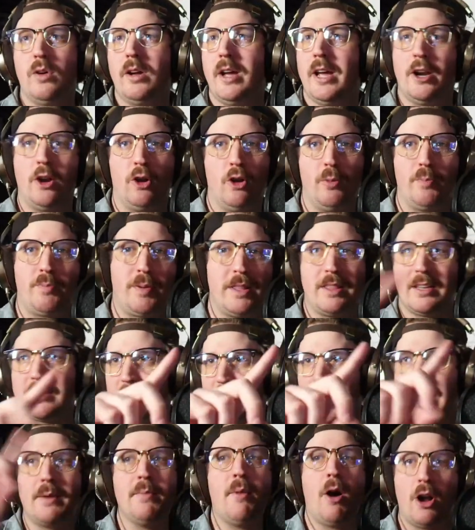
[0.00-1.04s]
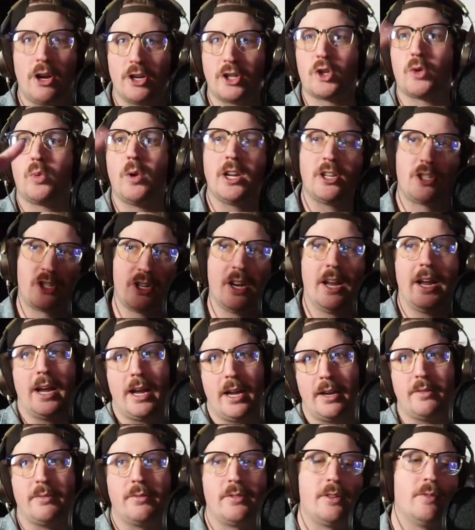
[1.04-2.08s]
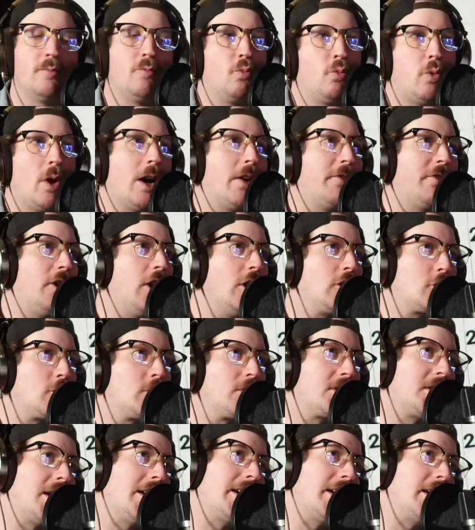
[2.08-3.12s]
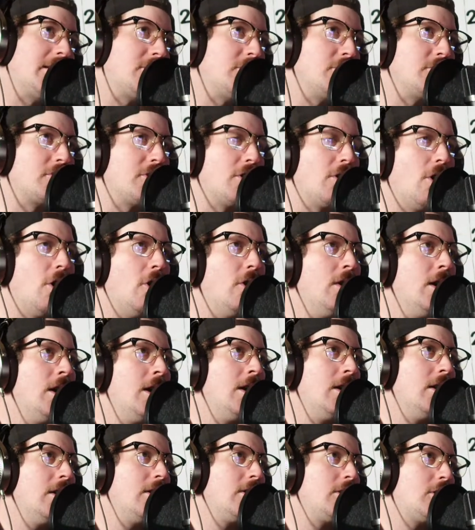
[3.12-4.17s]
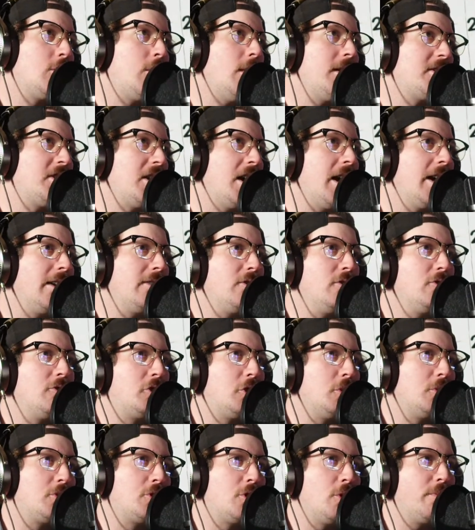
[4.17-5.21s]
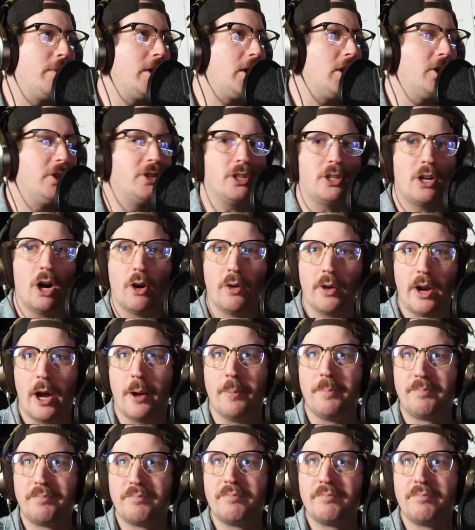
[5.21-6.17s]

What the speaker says: it'll be the same on Twitch and wherever else we're sending it to. So Twitch and YouTube should be good to go now.